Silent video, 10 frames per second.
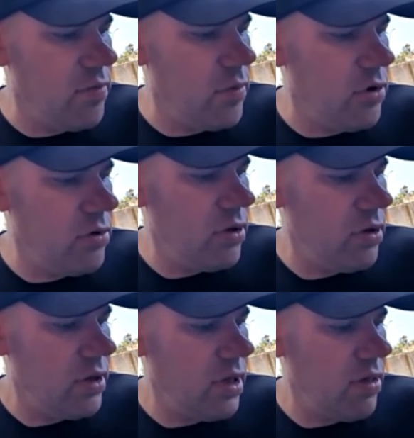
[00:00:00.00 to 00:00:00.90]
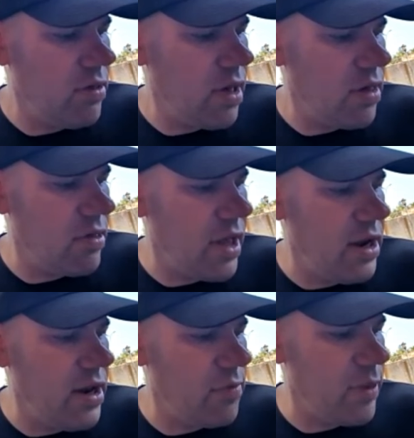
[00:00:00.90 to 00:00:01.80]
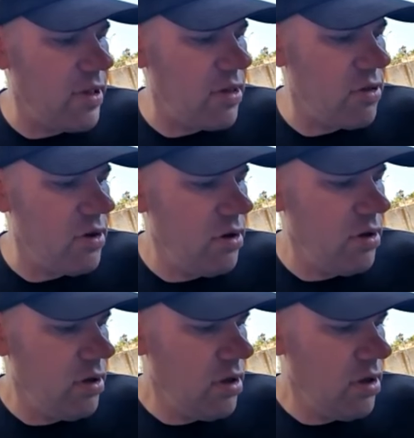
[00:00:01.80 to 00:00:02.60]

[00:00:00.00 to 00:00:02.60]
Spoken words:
Gemut is sunny disposition.